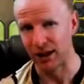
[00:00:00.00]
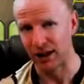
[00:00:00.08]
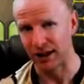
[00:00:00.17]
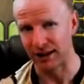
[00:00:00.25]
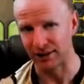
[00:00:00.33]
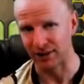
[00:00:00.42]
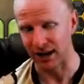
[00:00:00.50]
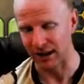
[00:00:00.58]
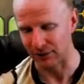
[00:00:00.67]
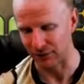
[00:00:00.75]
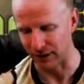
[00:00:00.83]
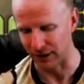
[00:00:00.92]
It is kind
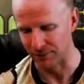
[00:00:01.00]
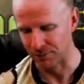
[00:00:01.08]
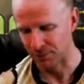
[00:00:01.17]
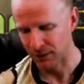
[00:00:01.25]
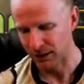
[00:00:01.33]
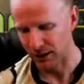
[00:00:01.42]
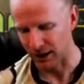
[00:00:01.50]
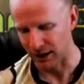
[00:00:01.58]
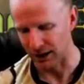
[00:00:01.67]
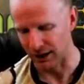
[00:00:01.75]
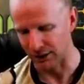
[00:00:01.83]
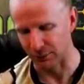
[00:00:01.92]
of a
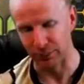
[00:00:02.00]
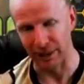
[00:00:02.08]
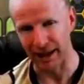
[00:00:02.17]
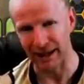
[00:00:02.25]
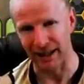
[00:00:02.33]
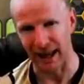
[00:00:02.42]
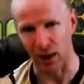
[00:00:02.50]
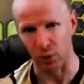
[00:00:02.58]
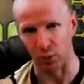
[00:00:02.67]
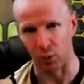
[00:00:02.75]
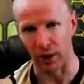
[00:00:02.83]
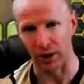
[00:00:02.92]
uh, planning out
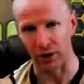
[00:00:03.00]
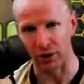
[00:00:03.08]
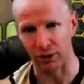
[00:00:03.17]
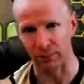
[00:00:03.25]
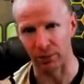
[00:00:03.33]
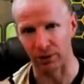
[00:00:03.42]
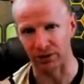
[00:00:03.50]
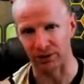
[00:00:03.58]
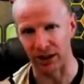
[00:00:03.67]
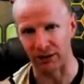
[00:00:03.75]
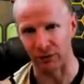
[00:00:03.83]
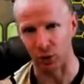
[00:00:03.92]
where you can put
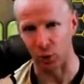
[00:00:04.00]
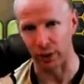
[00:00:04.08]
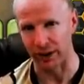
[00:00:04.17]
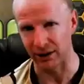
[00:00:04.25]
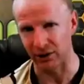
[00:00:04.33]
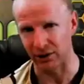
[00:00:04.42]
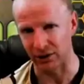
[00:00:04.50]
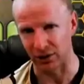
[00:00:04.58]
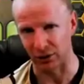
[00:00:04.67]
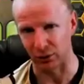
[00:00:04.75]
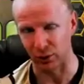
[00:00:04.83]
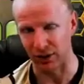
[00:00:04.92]
safe queens or
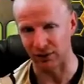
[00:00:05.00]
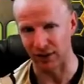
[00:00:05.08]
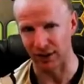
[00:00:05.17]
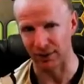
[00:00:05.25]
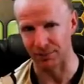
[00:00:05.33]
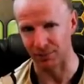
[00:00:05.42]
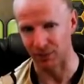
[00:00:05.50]
safe uh,